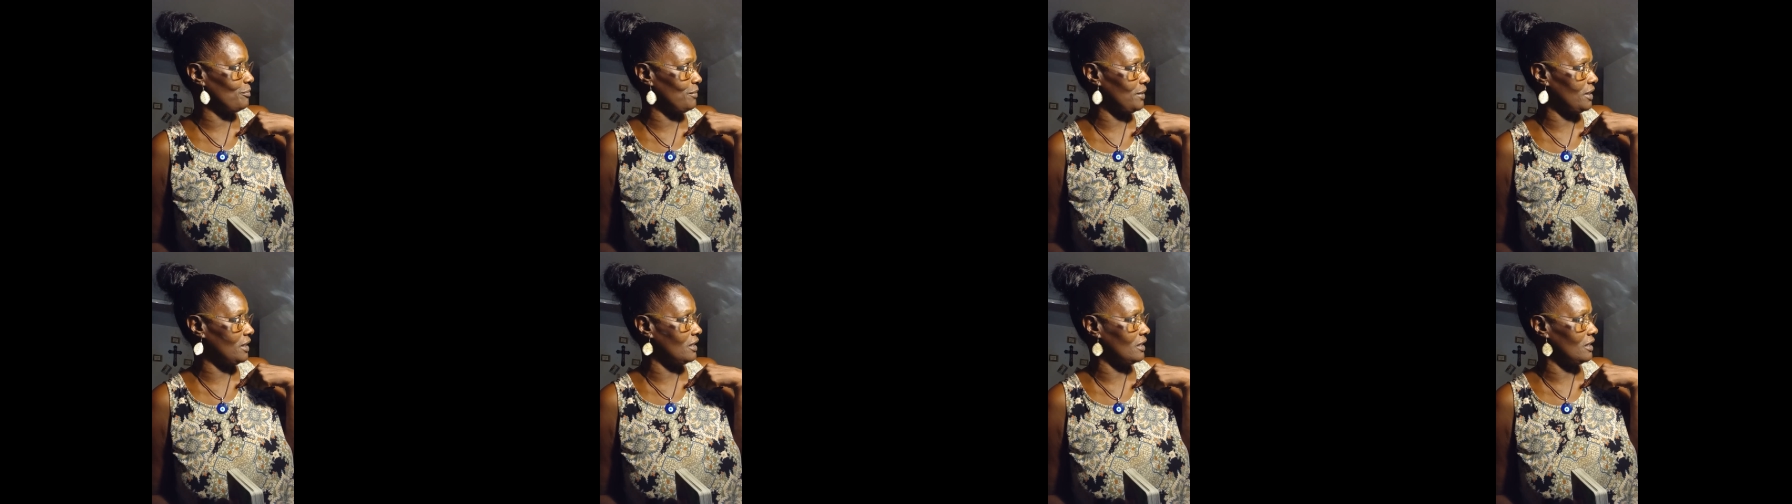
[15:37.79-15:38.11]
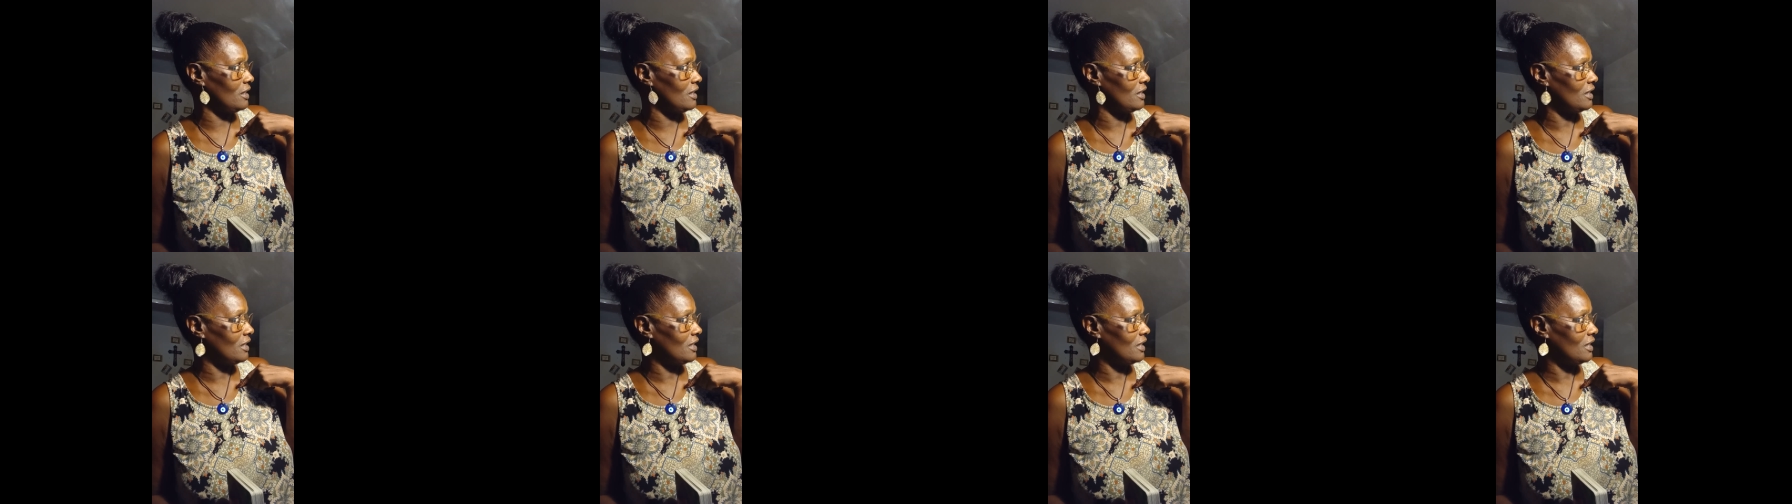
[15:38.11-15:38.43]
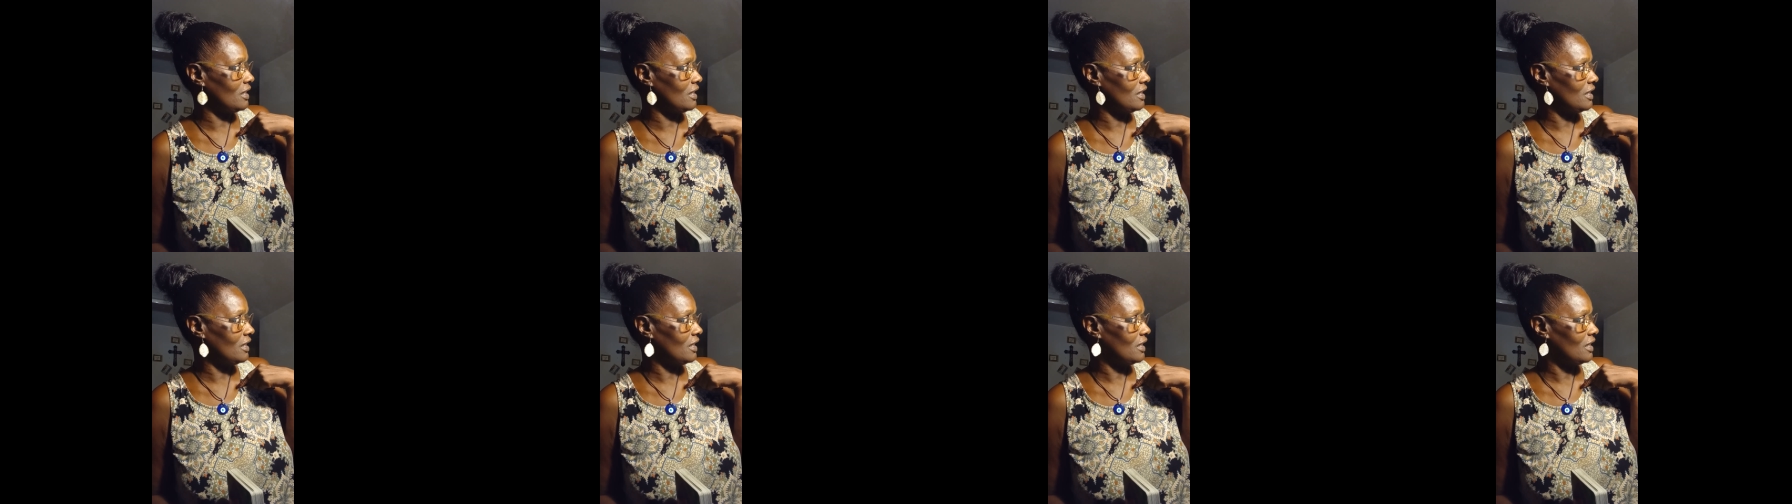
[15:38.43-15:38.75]
me,
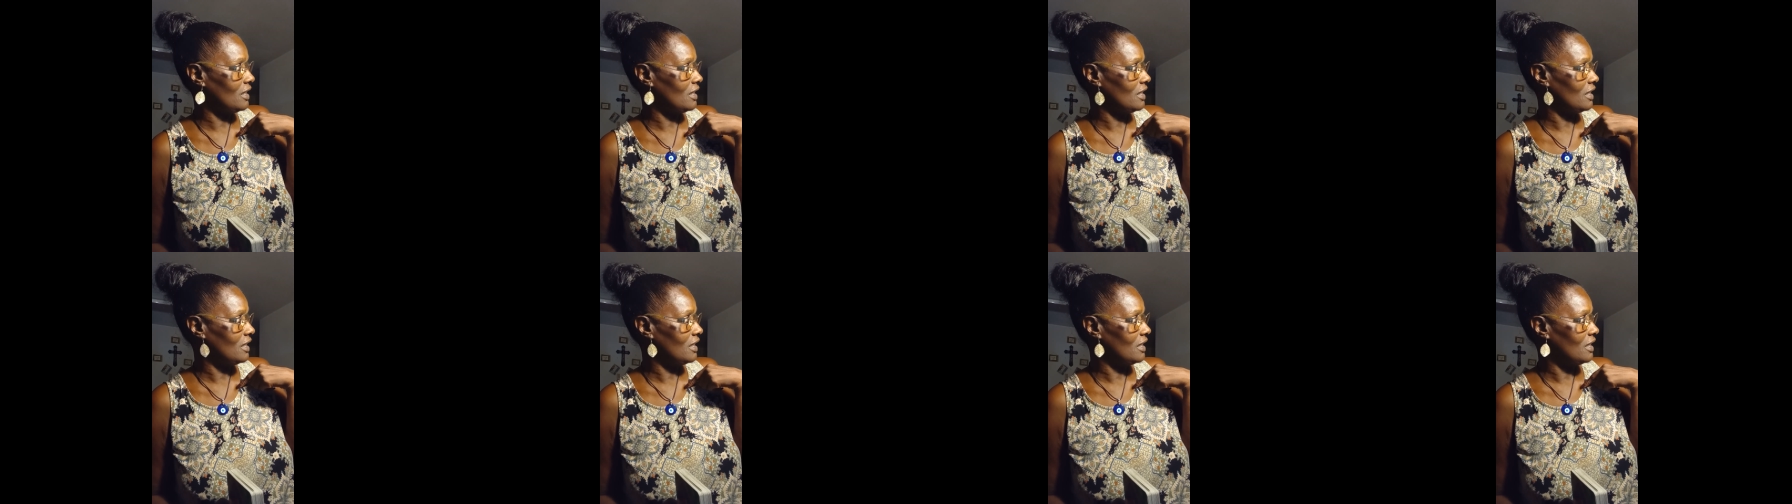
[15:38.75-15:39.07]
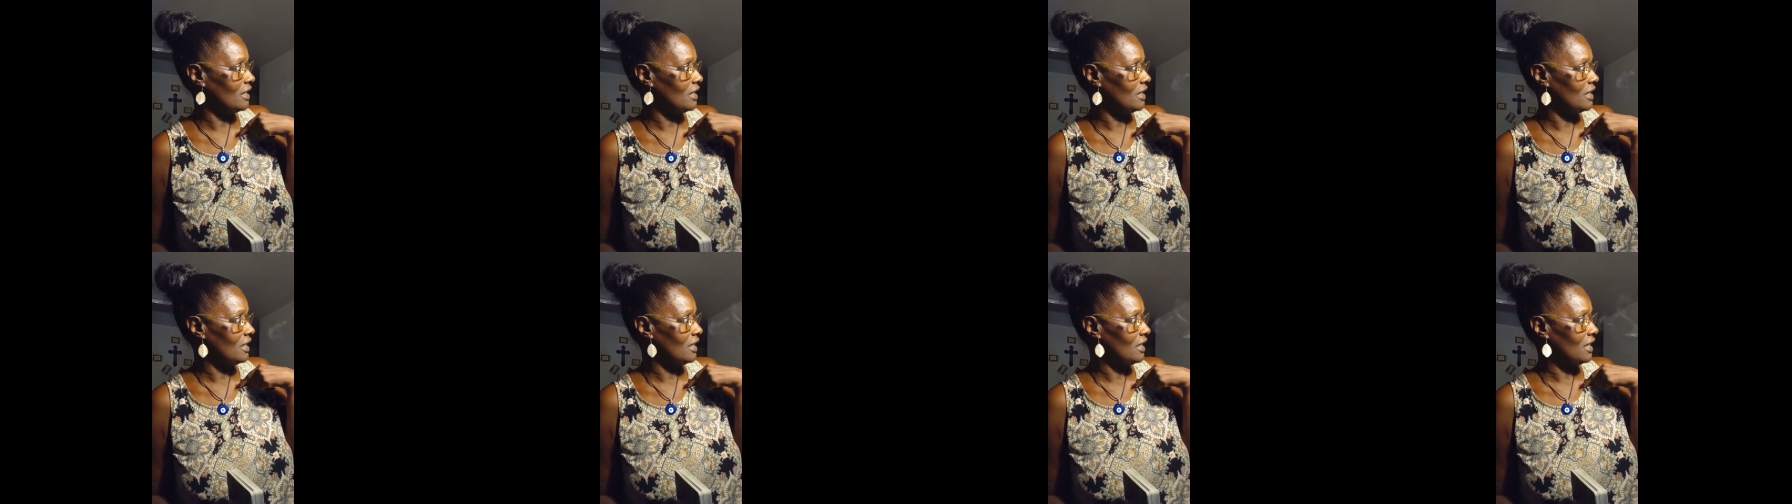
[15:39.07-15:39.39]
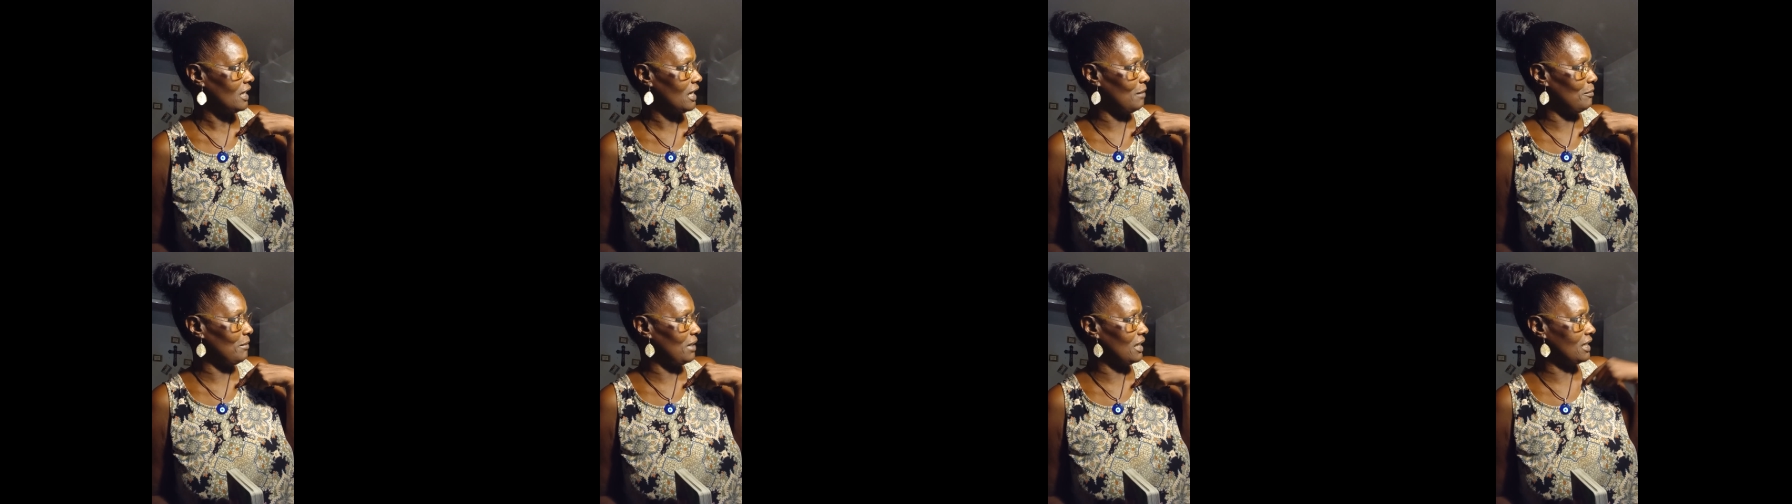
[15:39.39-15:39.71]

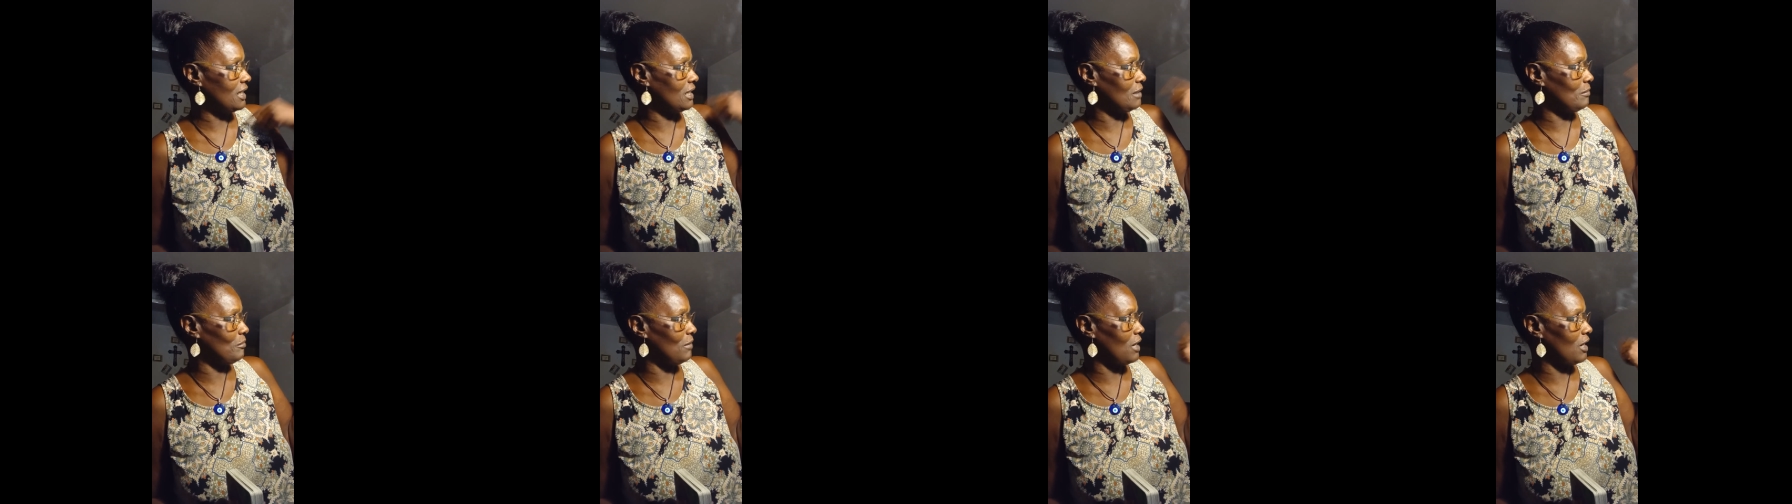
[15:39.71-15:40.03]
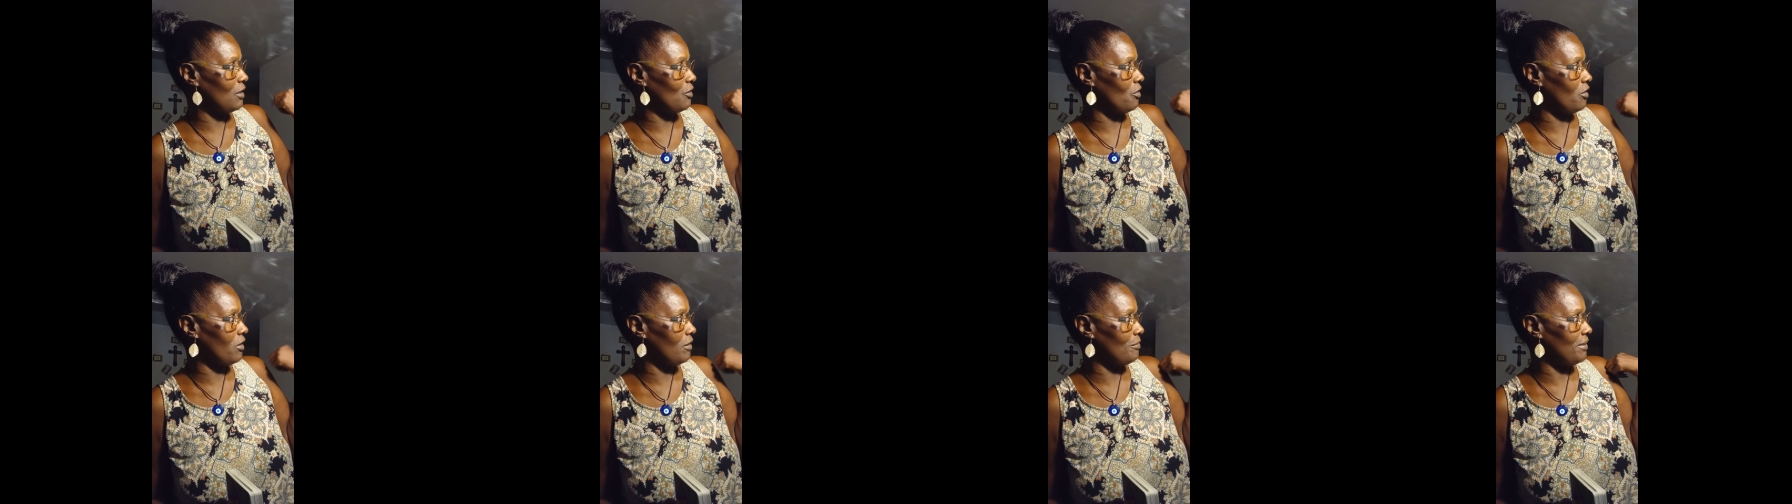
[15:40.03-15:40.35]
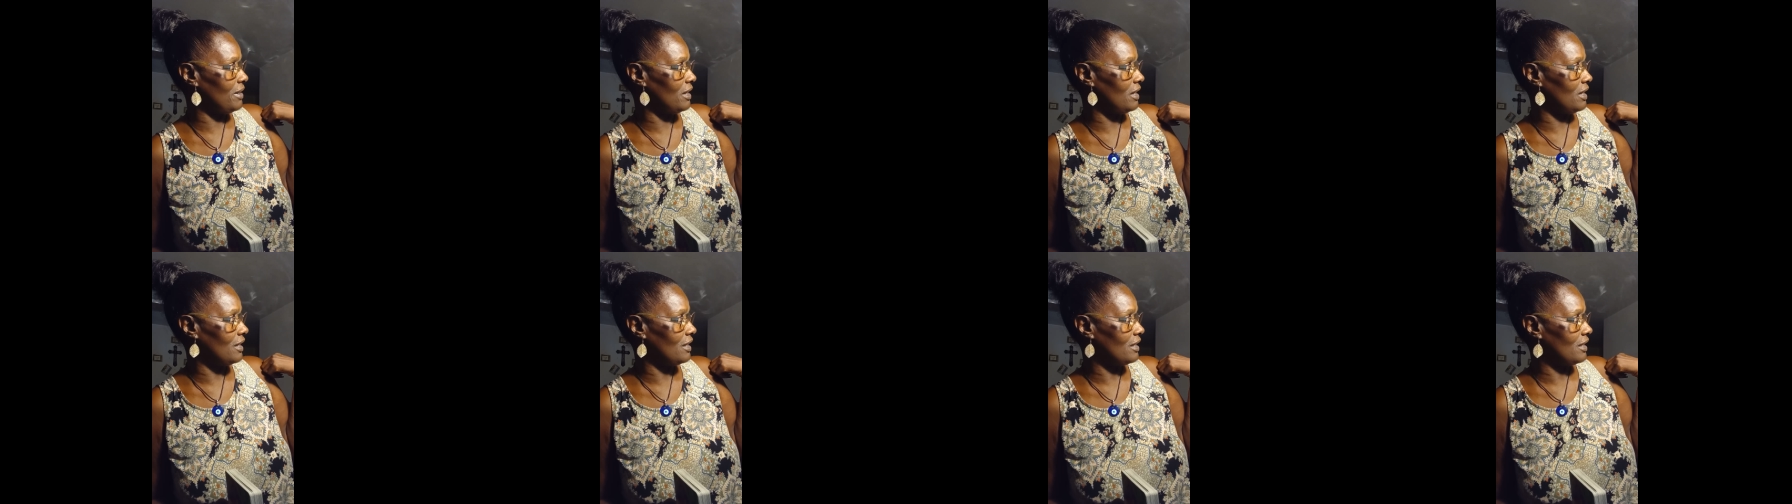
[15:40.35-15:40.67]
am I getting my car
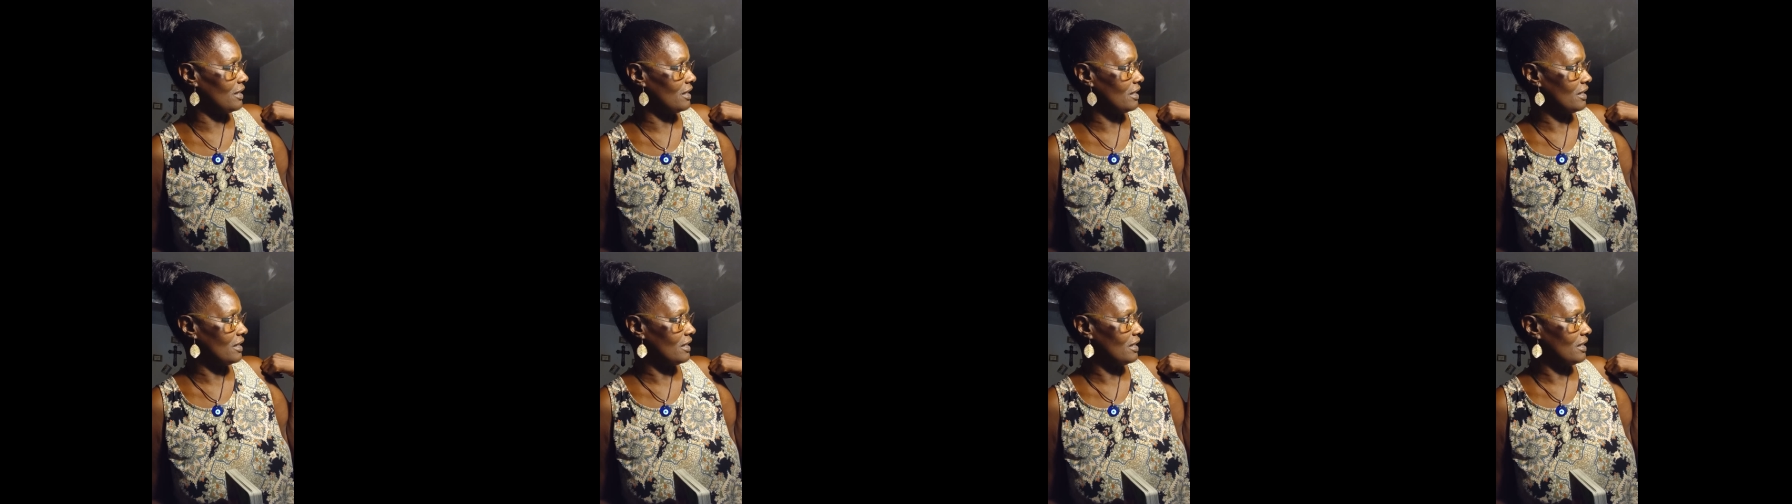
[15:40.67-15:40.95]
back?